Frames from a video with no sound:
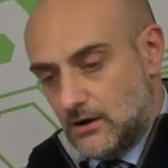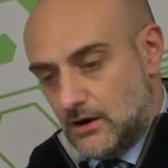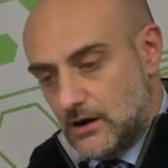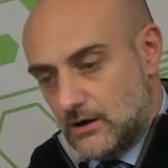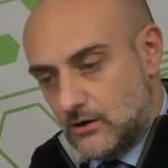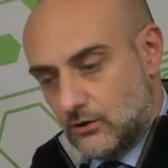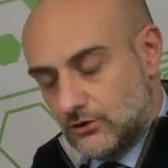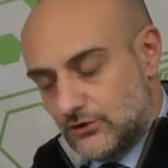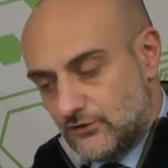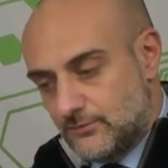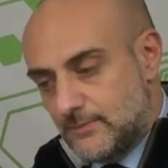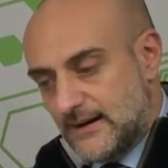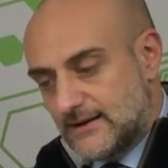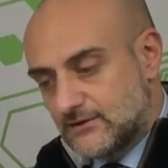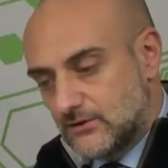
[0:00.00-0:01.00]
Order of
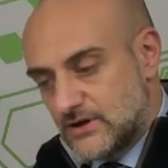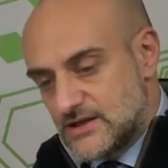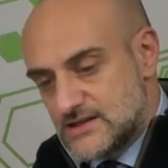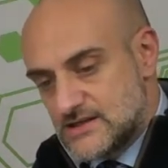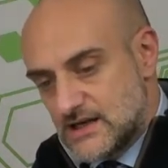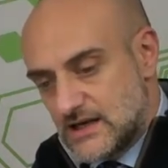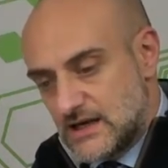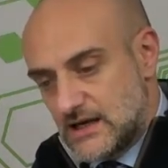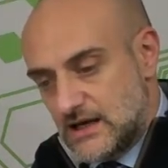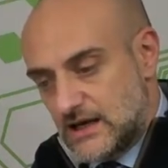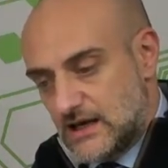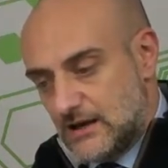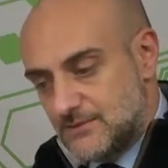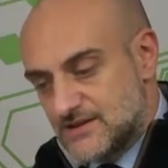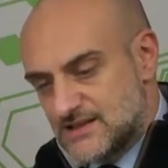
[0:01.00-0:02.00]
Battle is a
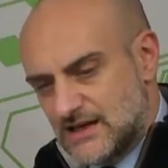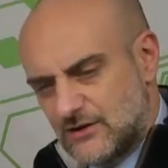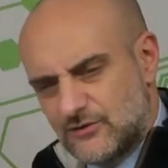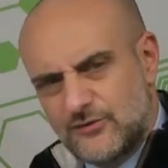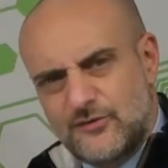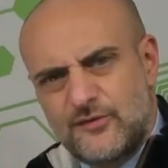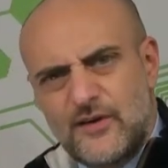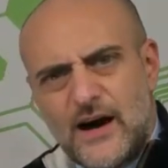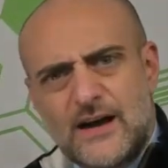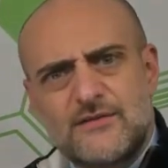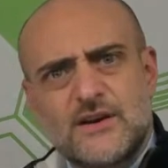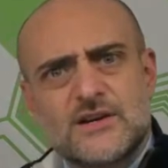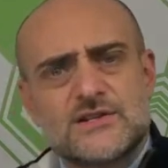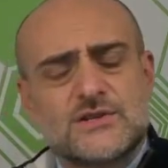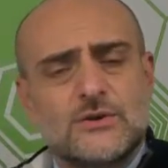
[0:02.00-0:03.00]
game is now 5
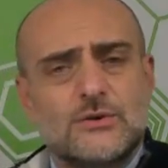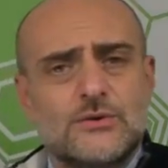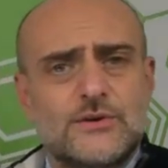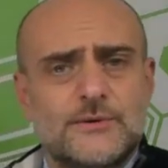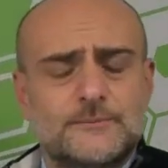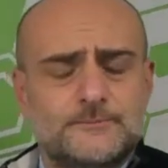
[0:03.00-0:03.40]
years old.